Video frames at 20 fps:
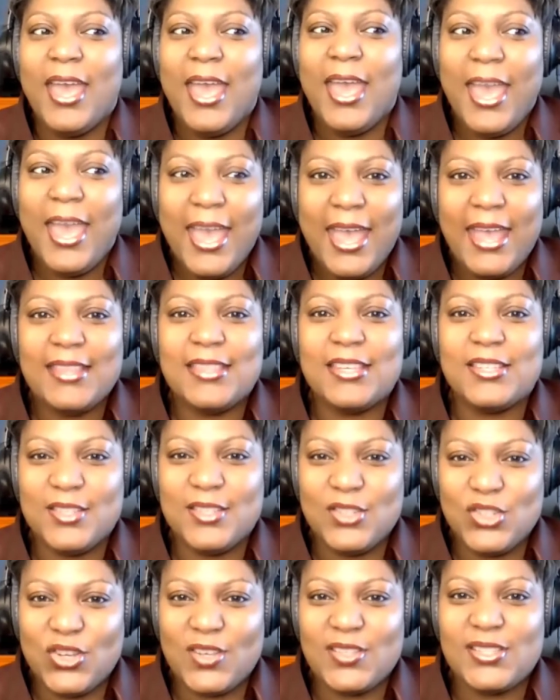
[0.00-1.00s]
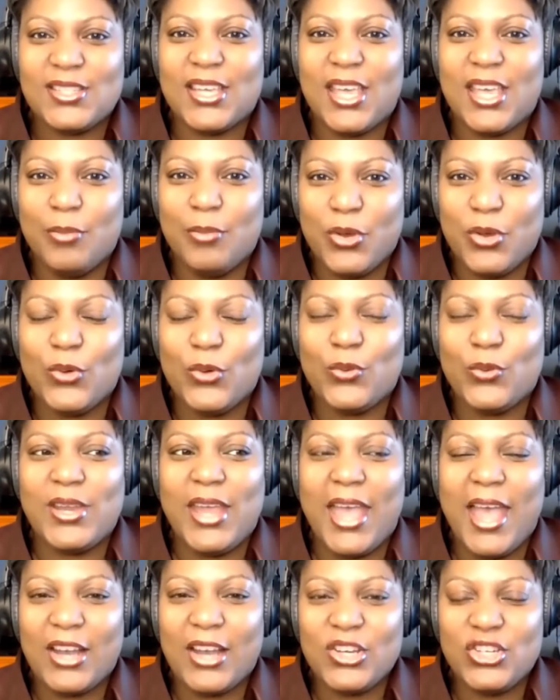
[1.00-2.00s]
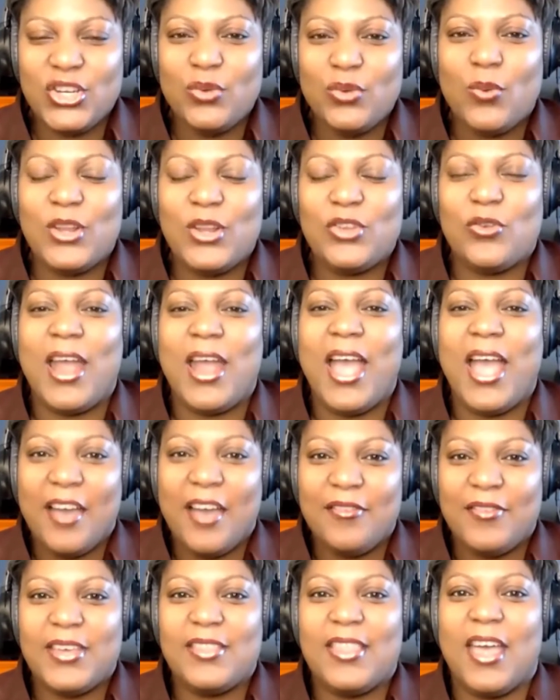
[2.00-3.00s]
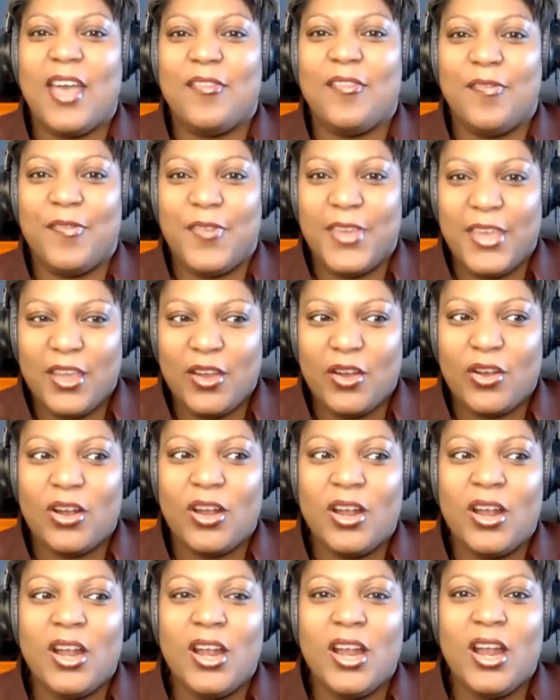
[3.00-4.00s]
hey, this is just a chemical reaction. When you're having that fear